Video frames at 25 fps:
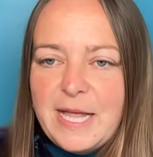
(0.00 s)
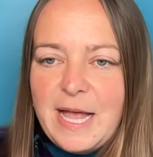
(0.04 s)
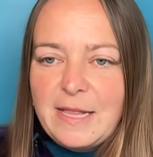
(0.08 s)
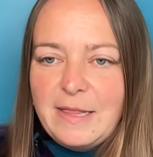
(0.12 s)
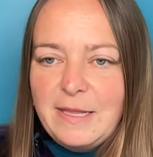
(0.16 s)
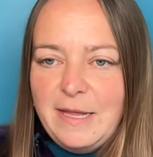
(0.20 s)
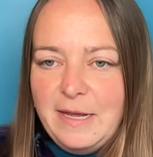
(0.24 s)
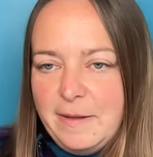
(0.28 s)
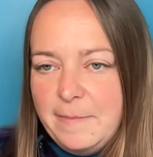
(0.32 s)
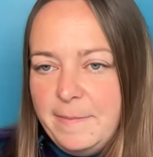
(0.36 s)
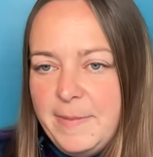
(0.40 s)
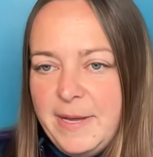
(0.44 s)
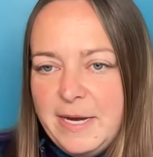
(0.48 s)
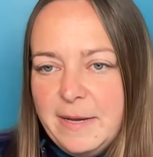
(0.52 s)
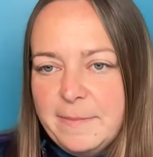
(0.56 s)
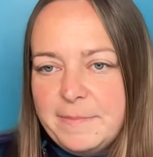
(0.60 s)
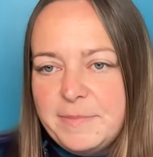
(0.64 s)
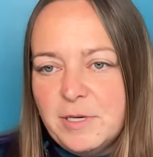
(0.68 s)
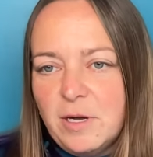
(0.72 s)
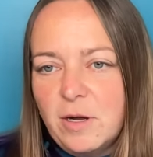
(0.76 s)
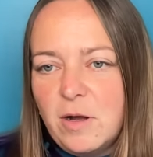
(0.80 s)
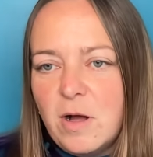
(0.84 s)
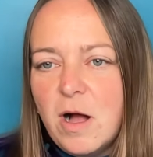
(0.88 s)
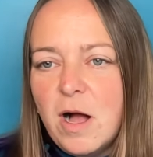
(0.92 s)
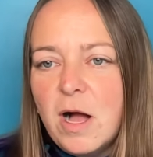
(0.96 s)
at like
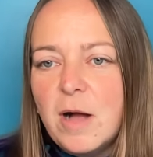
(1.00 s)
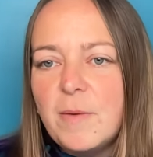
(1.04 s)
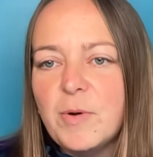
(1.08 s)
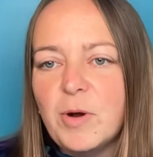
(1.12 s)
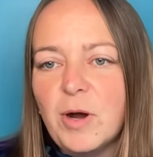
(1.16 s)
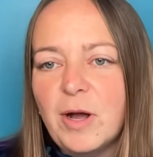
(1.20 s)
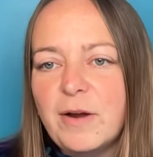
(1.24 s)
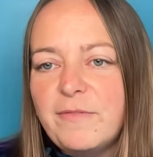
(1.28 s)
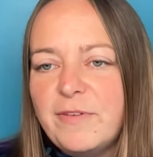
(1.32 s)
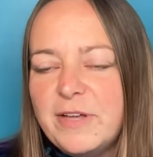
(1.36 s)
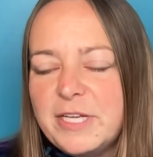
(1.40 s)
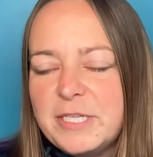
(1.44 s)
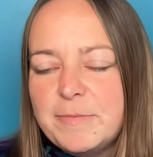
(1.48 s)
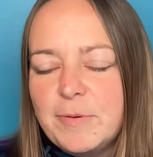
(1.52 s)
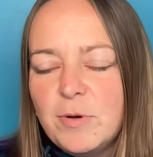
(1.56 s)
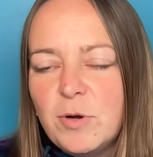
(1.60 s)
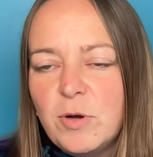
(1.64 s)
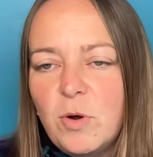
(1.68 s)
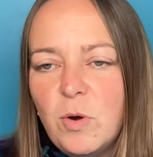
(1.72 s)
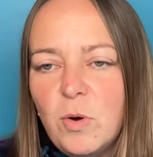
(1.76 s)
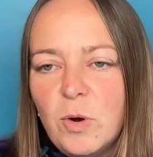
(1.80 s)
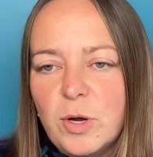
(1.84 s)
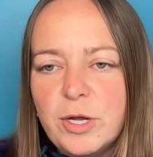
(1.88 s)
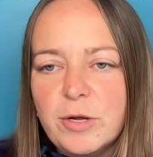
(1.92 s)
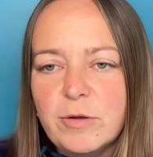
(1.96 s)
meetup.com or on
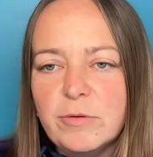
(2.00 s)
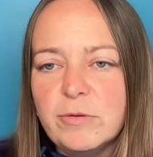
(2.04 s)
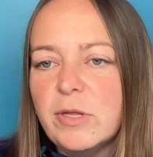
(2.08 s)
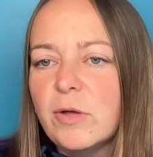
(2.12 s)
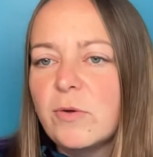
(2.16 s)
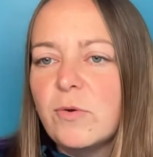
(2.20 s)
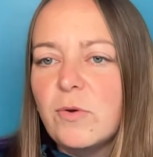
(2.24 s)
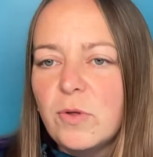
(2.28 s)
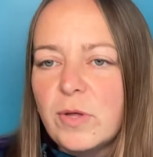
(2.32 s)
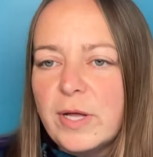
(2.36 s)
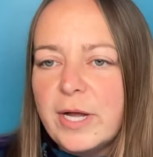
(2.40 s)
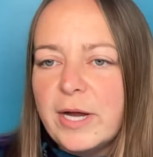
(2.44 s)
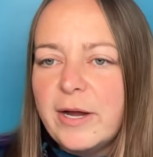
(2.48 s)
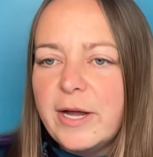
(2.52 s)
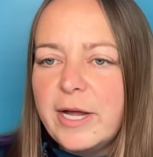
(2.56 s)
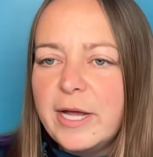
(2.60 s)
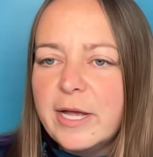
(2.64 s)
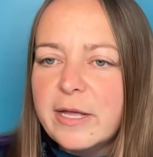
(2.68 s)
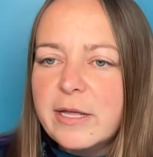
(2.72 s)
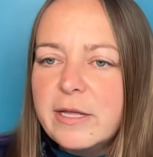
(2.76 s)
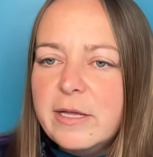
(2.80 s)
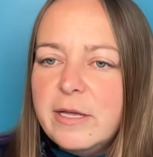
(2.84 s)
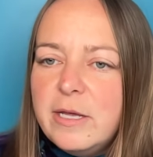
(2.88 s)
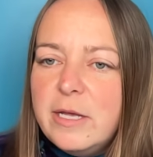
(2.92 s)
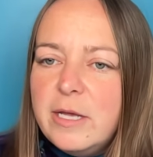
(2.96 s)
Facebook or your local
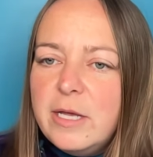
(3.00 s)
area.